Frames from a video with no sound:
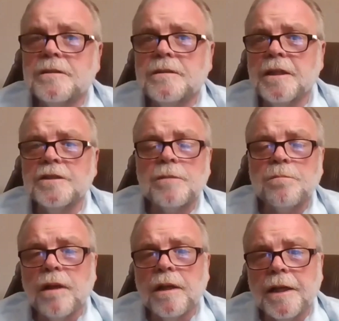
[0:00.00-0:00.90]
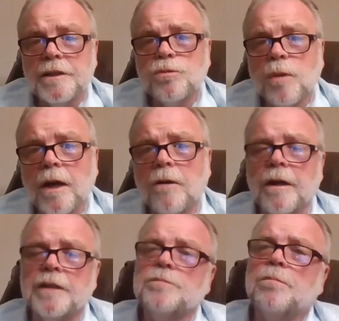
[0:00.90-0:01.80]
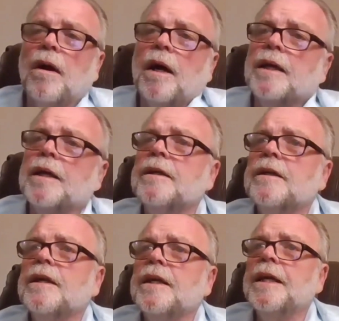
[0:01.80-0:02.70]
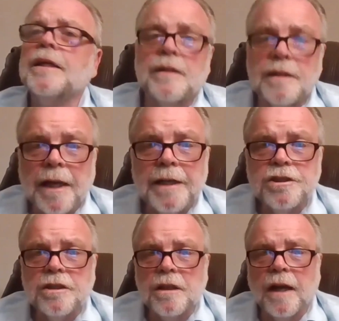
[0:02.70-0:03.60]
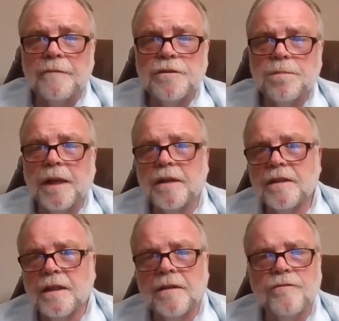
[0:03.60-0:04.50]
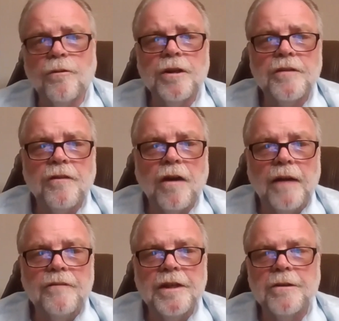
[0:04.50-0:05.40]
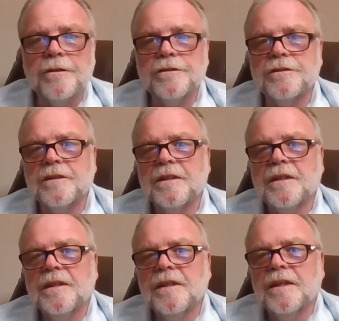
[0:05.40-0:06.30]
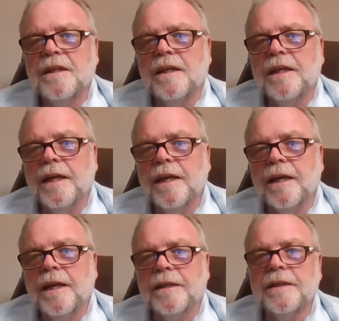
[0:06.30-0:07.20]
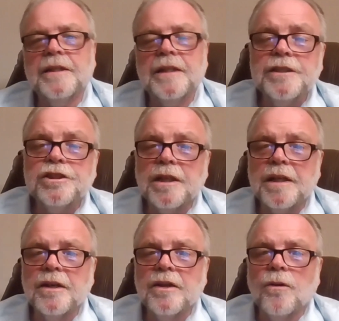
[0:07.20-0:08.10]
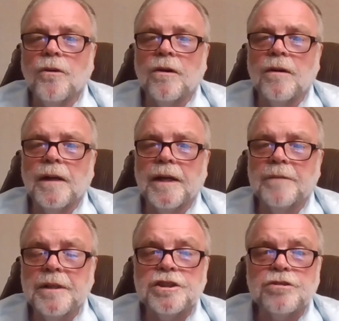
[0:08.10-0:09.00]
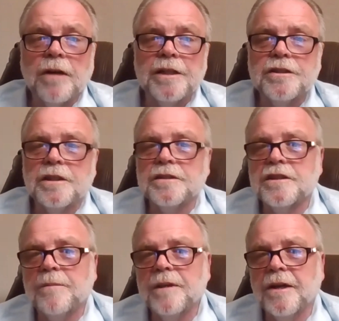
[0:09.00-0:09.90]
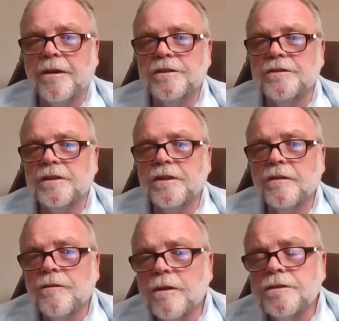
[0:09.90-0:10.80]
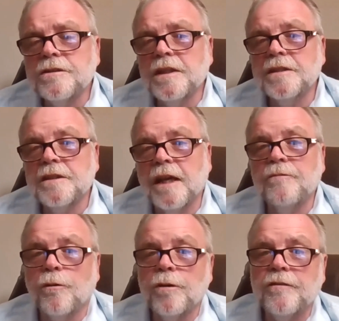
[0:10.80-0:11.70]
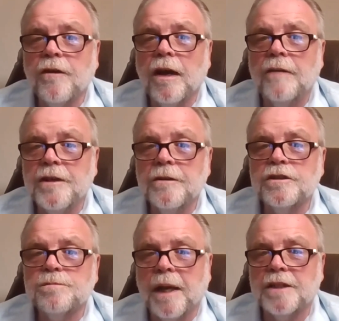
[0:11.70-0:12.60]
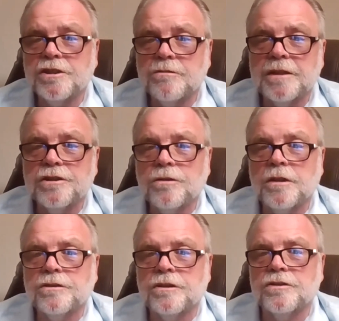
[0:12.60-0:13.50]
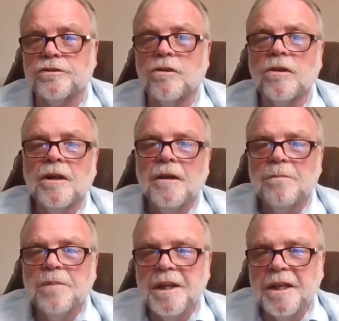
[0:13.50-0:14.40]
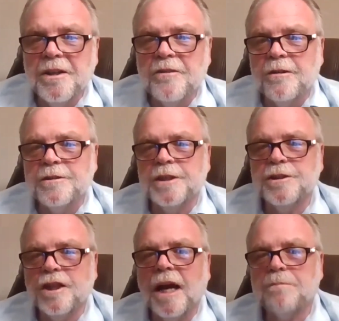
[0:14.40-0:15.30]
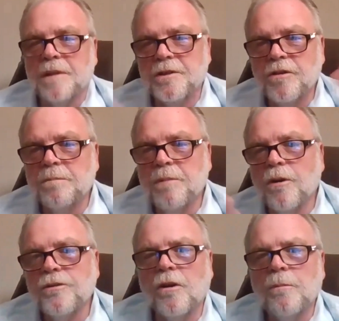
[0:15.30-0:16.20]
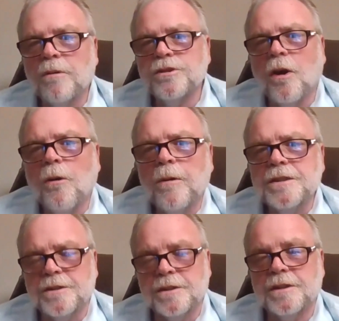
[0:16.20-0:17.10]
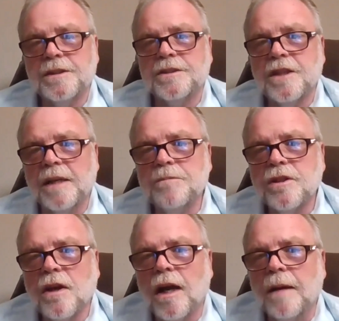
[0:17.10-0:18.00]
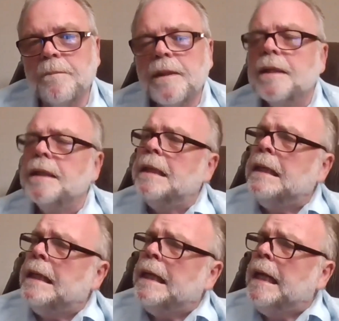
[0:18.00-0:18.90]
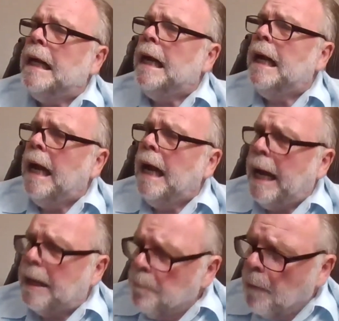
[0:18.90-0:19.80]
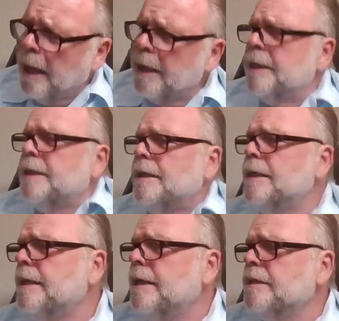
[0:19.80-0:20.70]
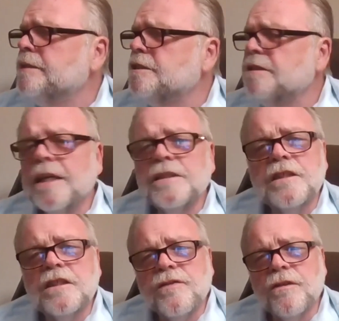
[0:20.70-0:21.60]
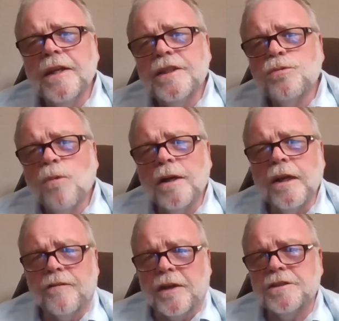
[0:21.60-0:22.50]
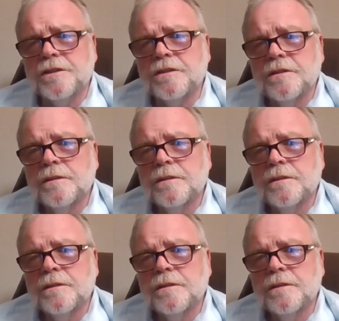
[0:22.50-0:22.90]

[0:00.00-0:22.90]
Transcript: discipline as well as by inclination, I've spent 45 years in teaching or administration at seminaries and universities, and 45 years pastoring churches or being a university chaplain, doing both almost always at the same time. And my sense is for each one of us